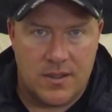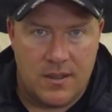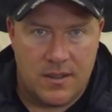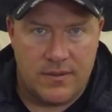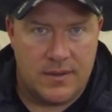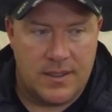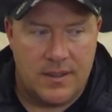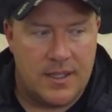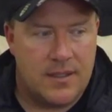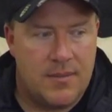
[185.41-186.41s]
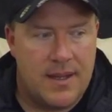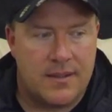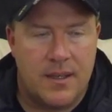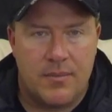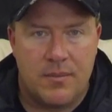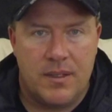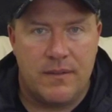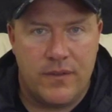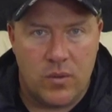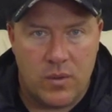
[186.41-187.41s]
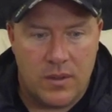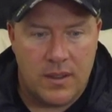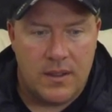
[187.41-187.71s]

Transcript: off and then let them act up to be a fool